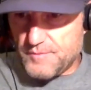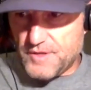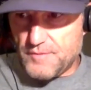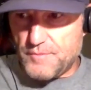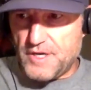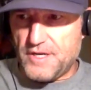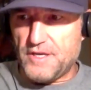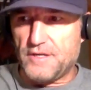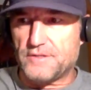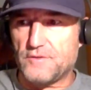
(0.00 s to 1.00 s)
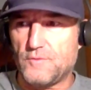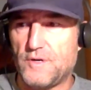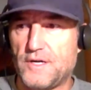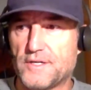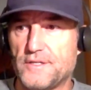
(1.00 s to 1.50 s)
Get Maddie out there
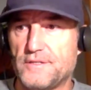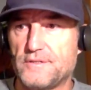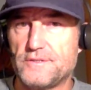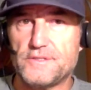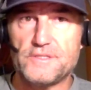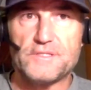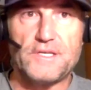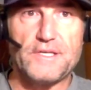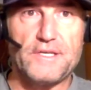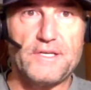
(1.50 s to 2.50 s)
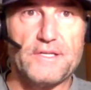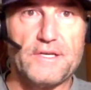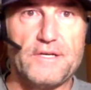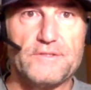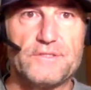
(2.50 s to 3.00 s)
walking. She's got to get on the
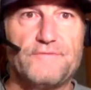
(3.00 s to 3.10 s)
couch